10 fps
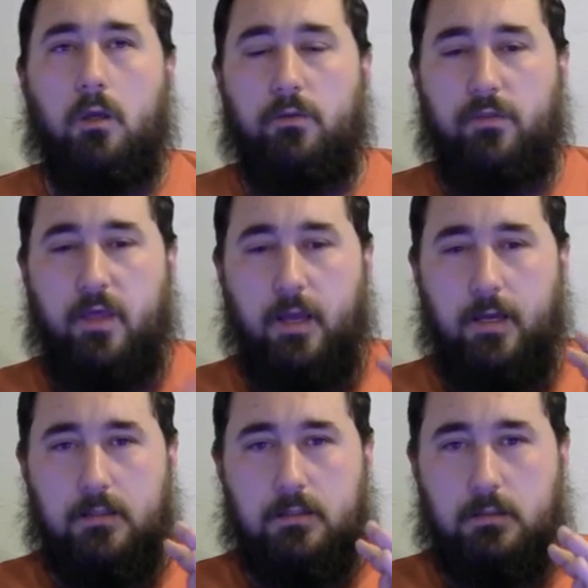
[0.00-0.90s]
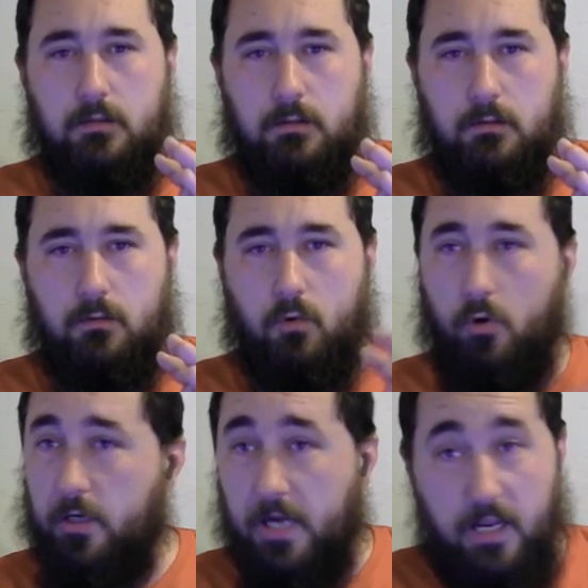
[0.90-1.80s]
that,
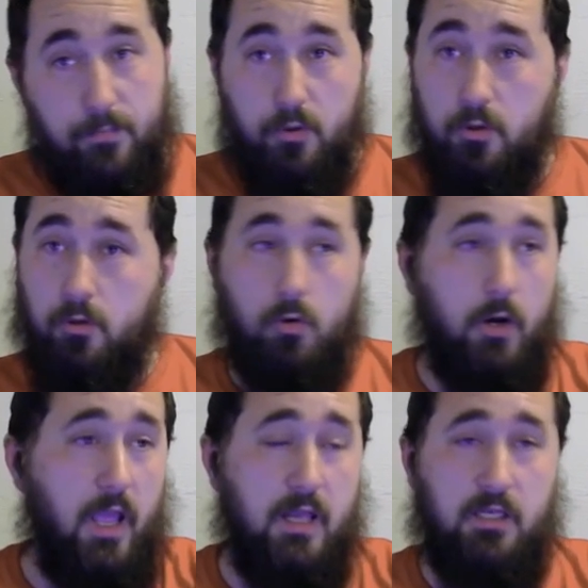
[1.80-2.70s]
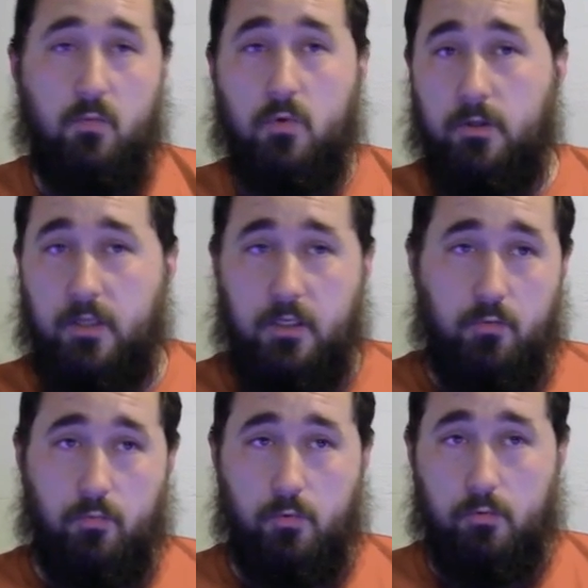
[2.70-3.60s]
or a neighbor, or anyone that
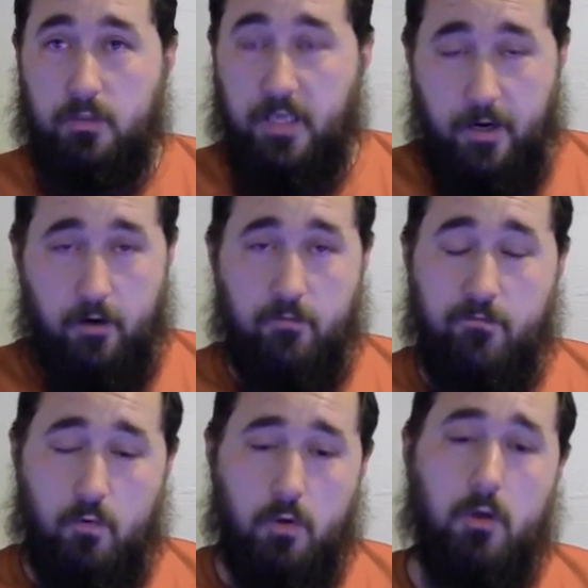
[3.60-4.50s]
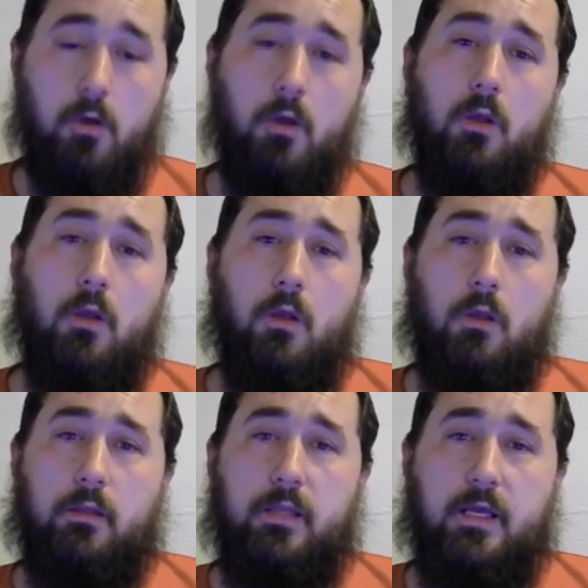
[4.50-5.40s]
you care for
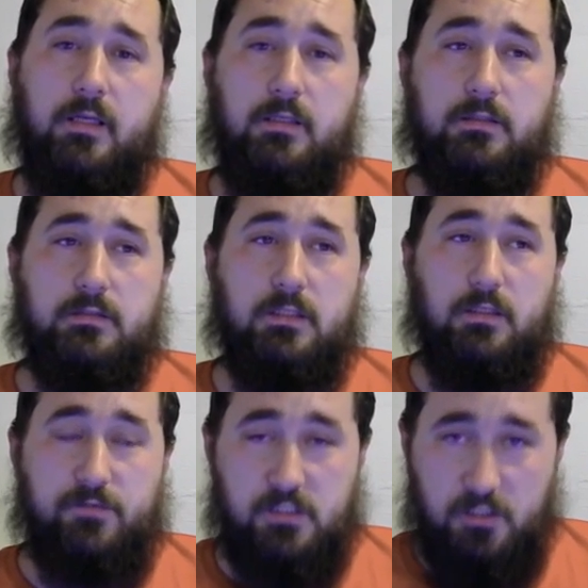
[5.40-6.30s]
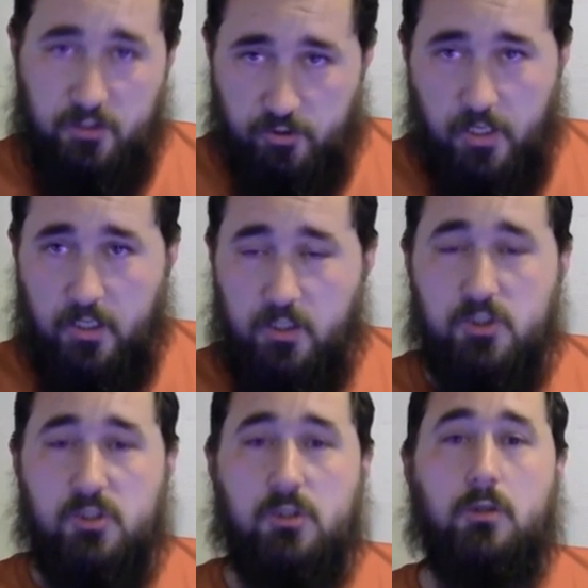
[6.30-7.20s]
that is of senior
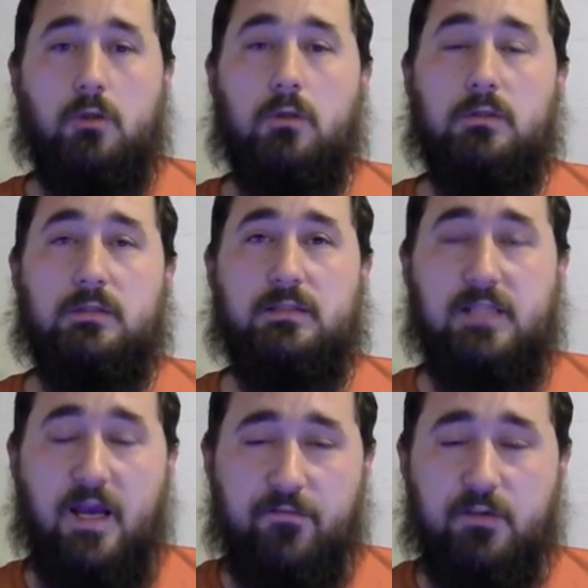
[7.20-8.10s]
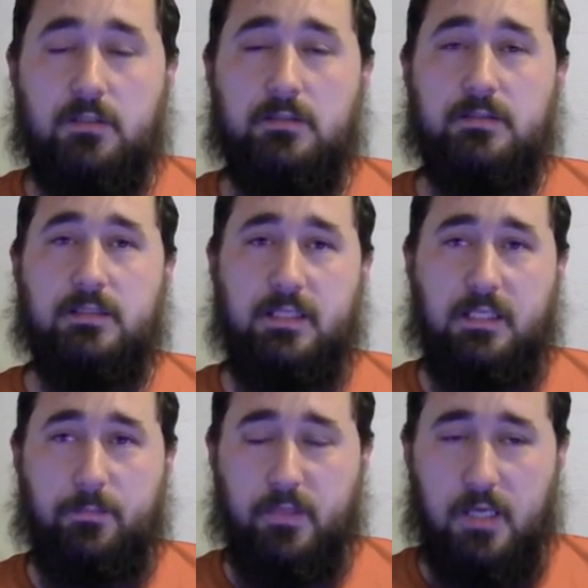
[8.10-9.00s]
age, definitely
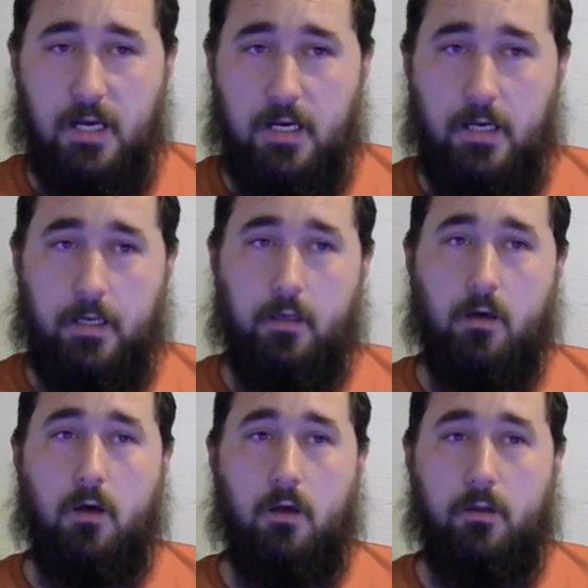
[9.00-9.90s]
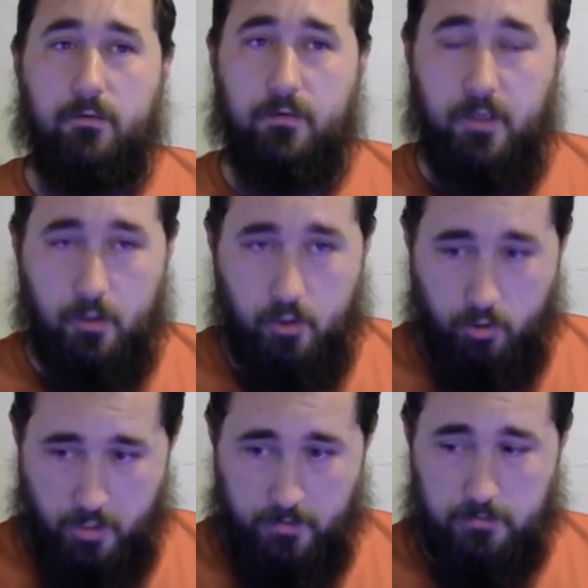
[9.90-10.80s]
keep an eye on their
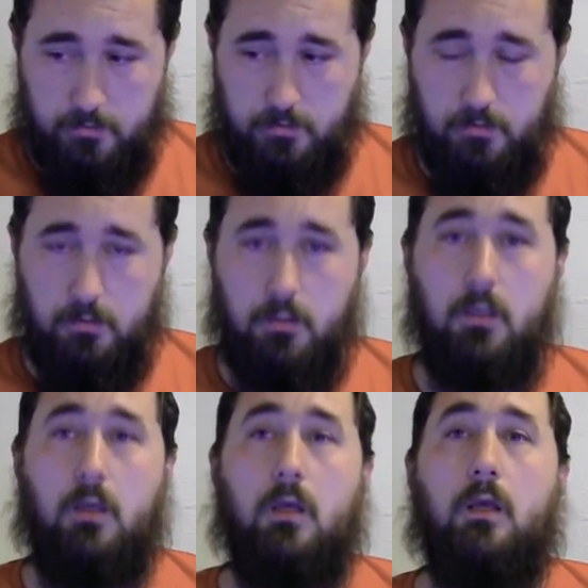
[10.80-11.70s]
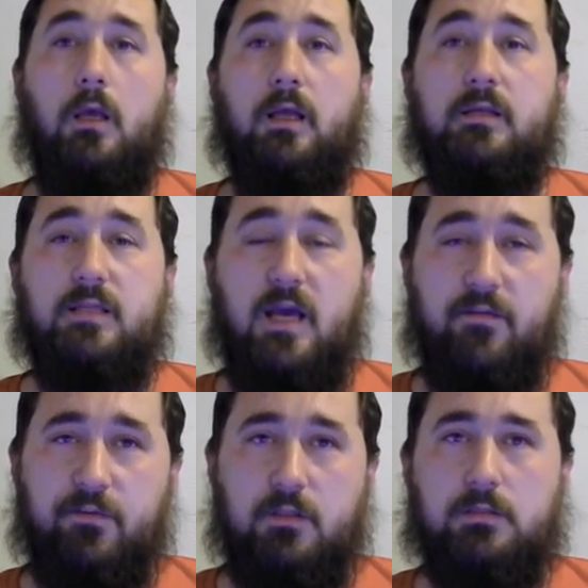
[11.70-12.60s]
credit and
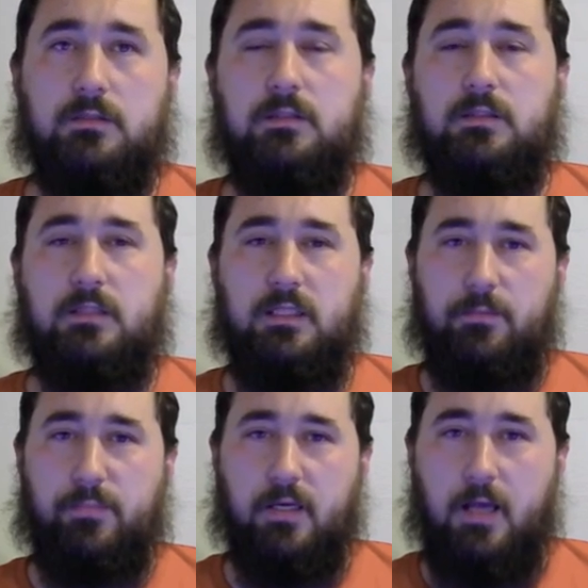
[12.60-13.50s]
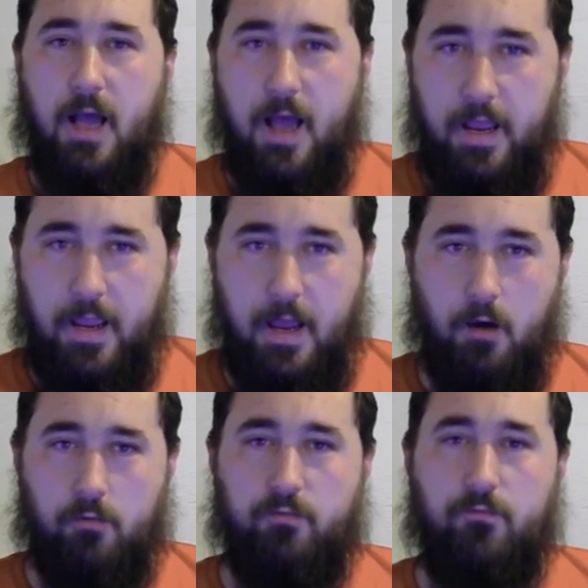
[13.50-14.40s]
definitely keep an eye
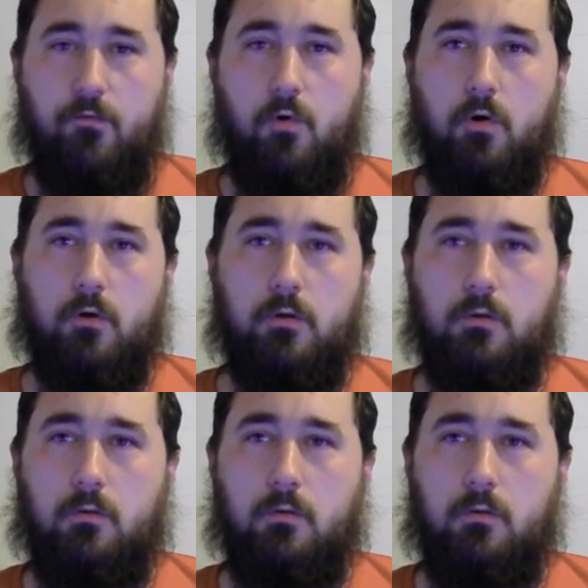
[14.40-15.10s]
out for